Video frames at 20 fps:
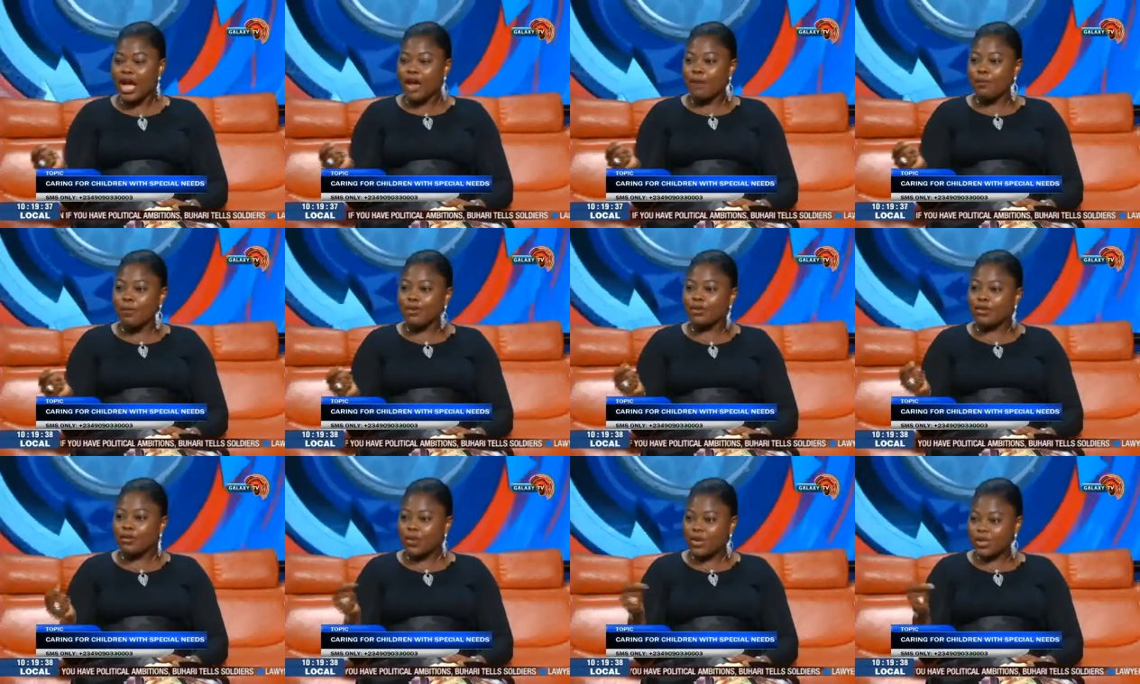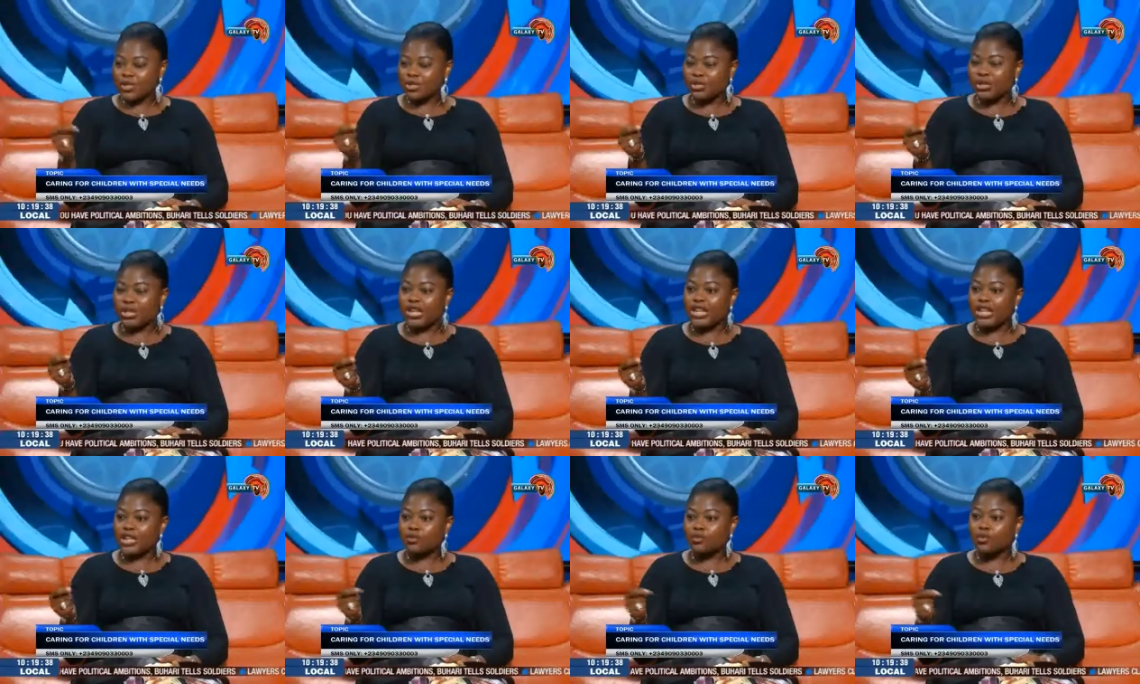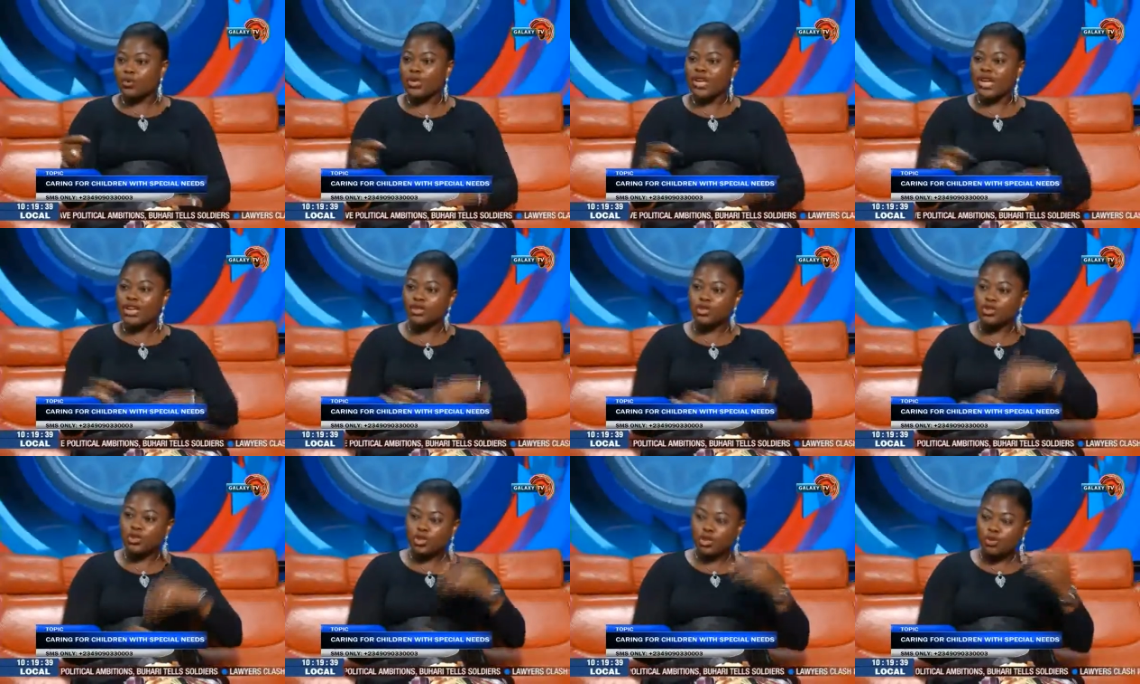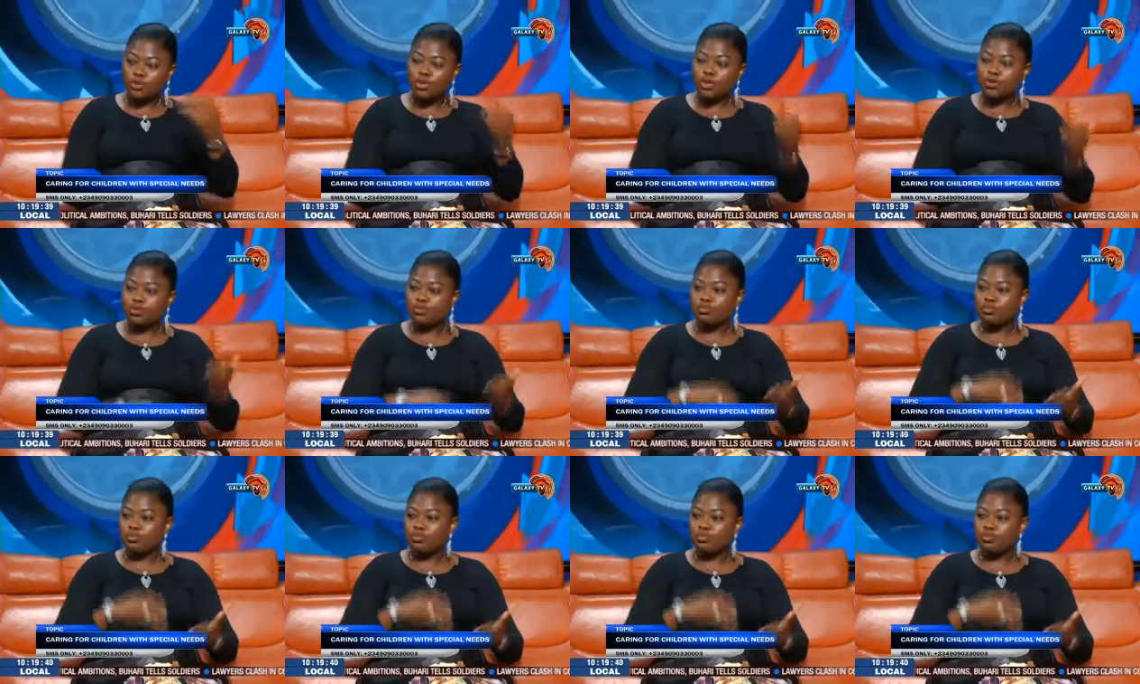But the question is, what are you doing